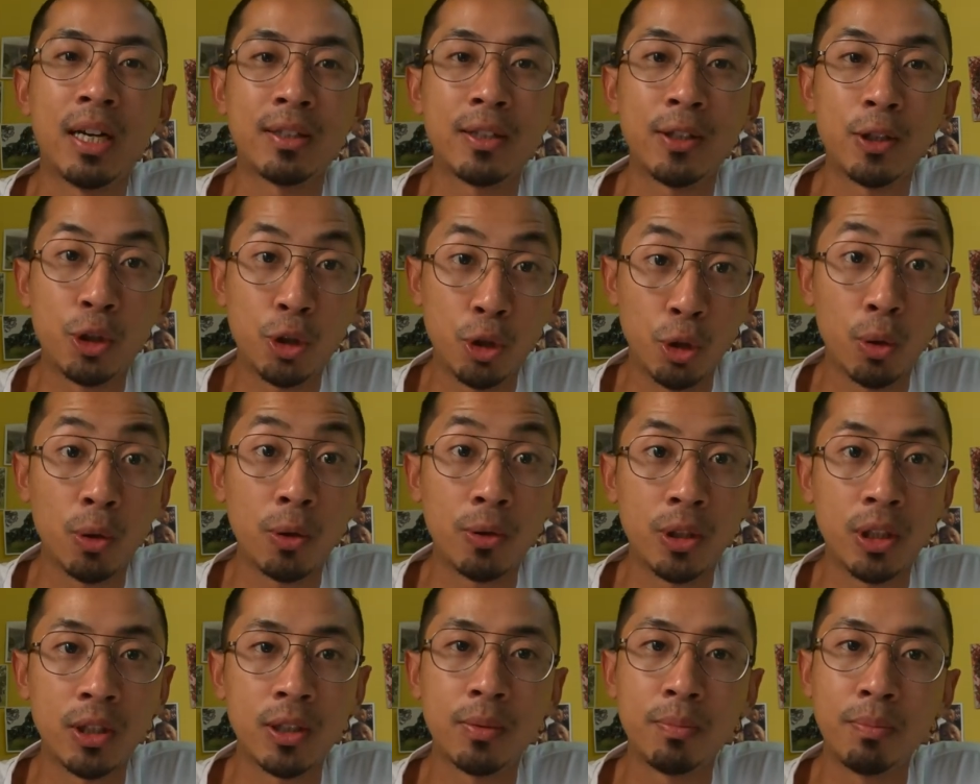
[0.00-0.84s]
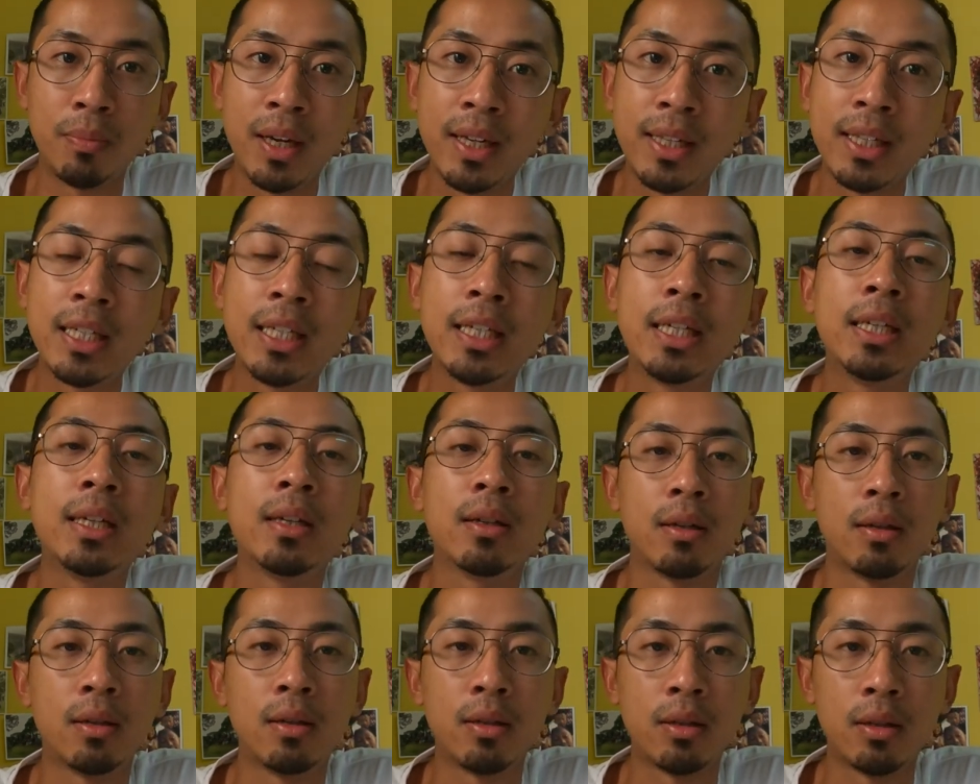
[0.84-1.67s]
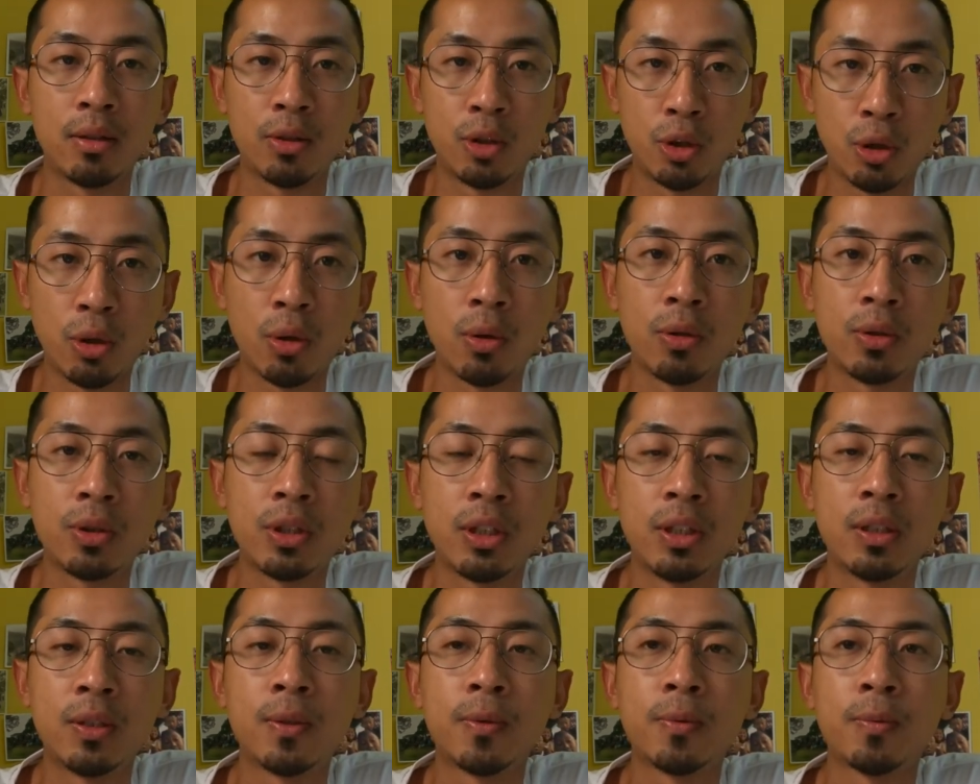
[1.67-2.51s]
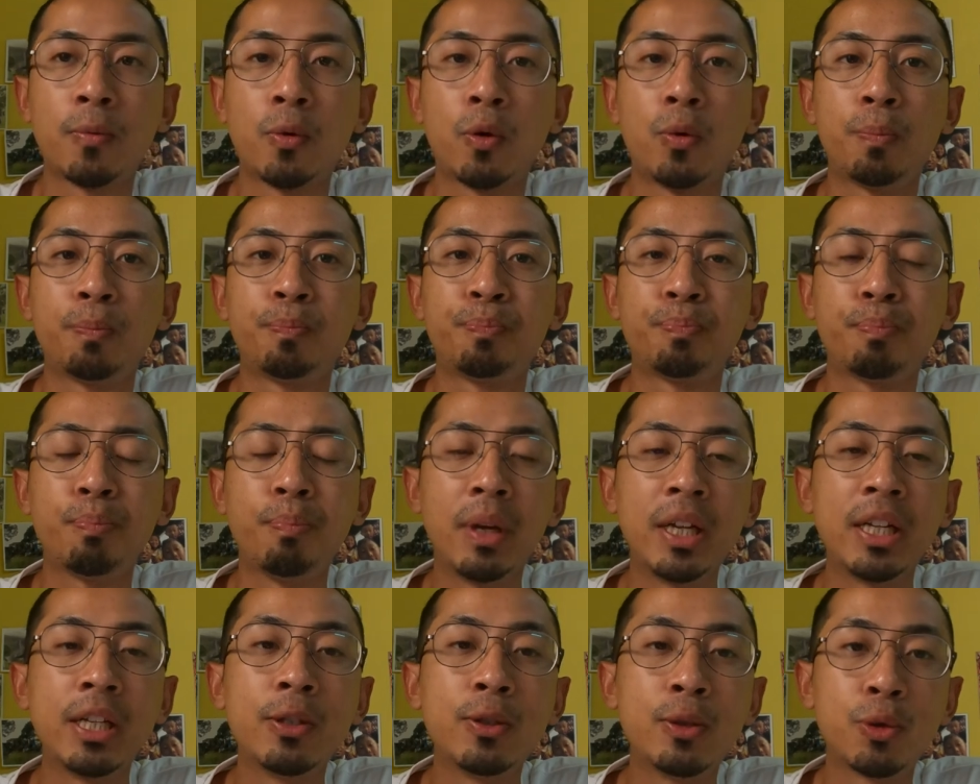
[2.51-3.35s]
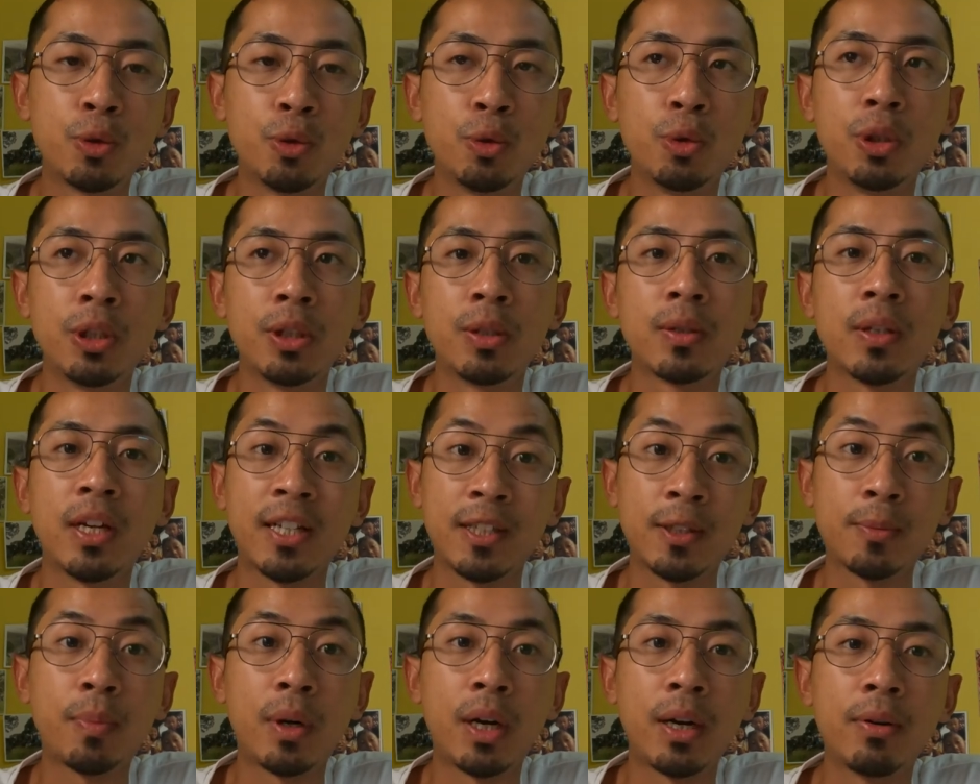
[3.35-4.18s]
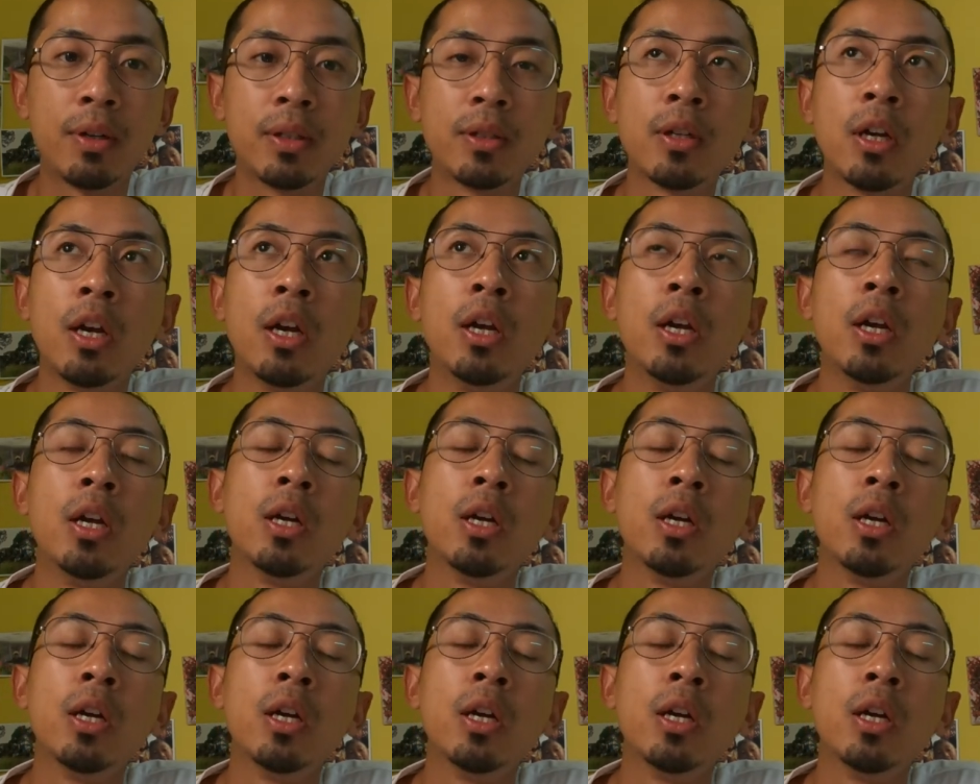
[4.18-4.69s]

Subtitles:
As a geologist, many geologists, many students, aspirants